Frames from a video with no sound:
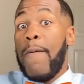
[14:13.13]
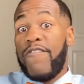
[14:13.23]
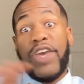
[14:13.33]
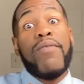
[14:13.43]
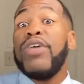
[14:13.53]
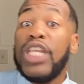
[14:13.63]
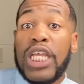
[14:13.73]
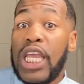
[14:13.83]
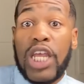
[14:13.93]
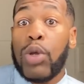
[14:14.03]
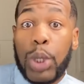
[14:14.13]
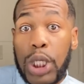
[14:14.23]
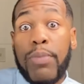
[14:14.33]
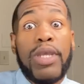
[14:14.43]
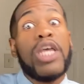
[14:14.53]
feminine
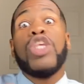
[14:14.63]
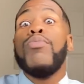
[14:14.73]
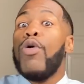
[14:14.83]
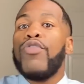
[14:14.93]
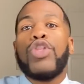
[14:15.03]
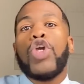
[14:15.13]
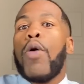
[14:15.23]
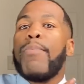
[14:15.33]
energy because you moved into your